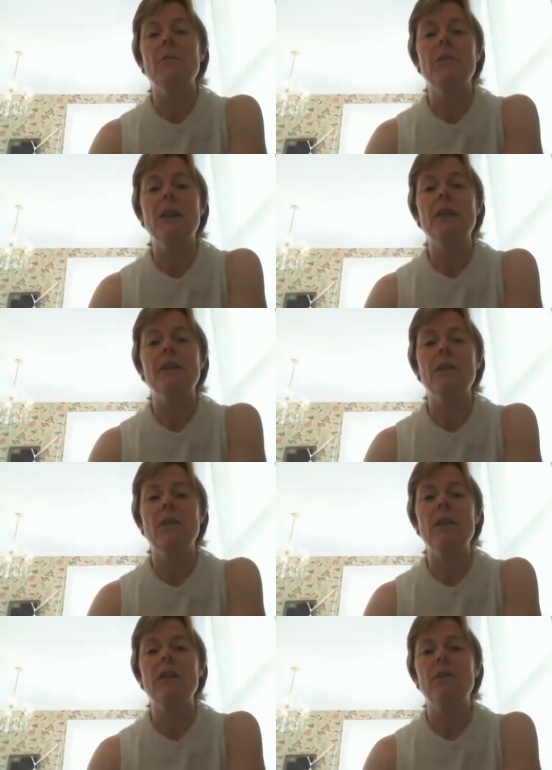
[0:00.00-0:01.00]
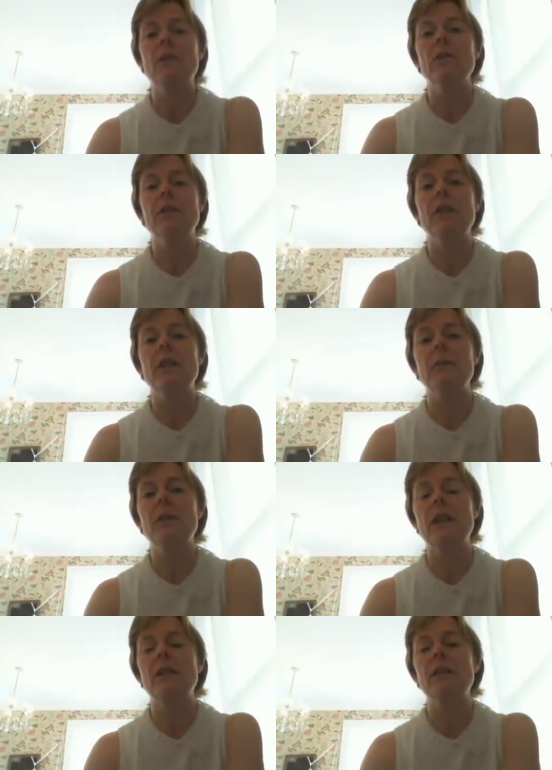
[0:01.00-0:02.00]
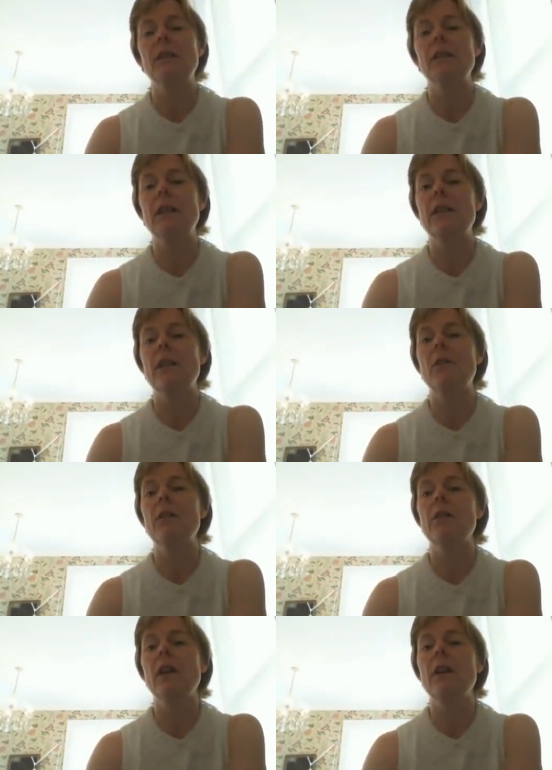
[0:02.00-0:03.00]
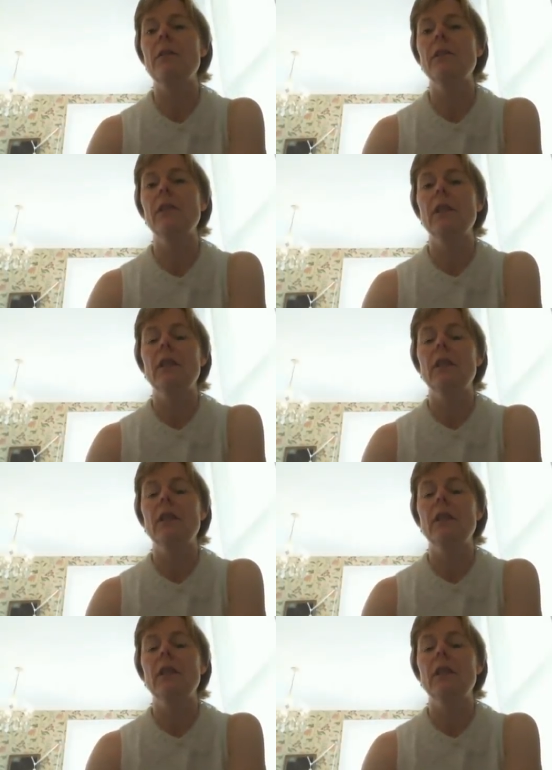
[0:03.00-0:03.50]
facing very difficult circumstances in their own lives.